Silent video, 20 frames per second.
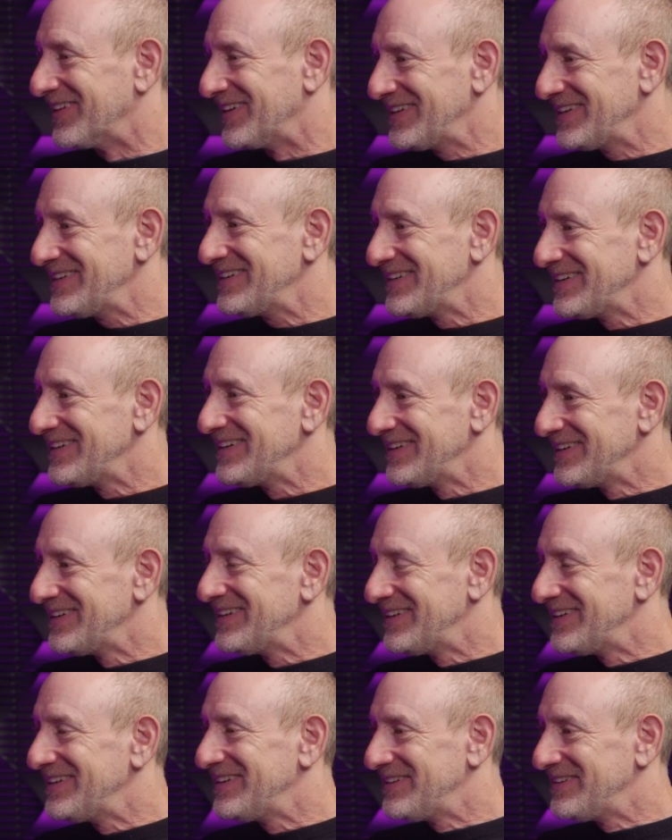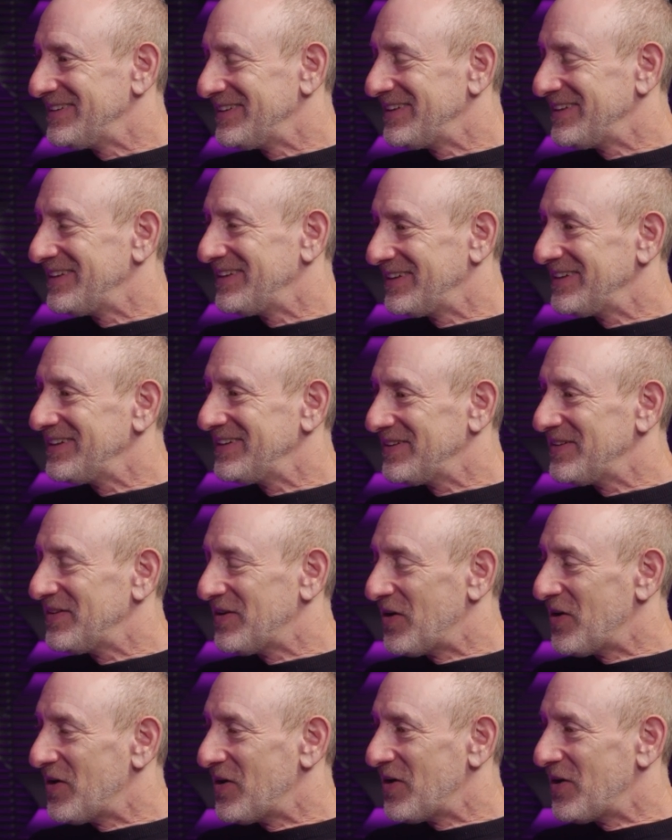right fine yeah sure
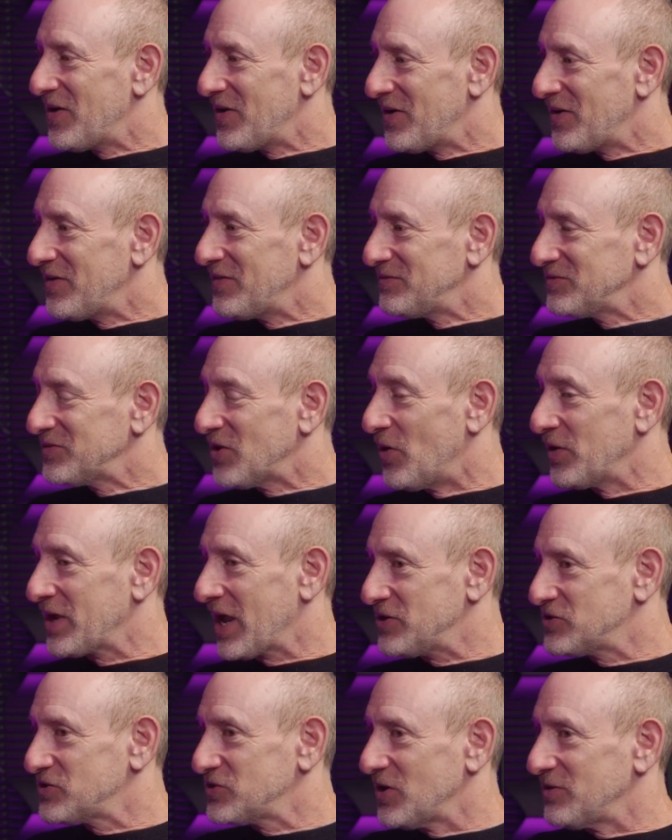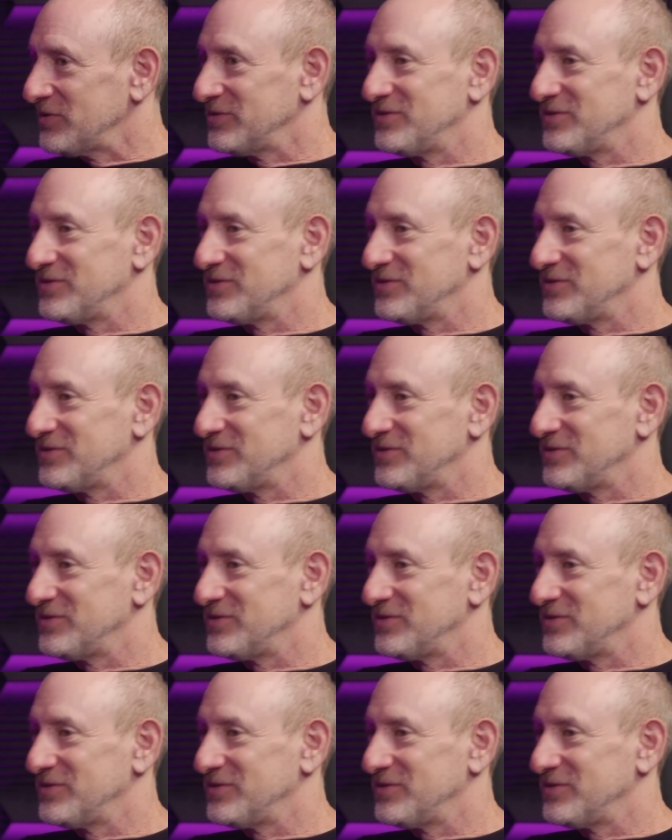i'll I'll believe it. Okay. So,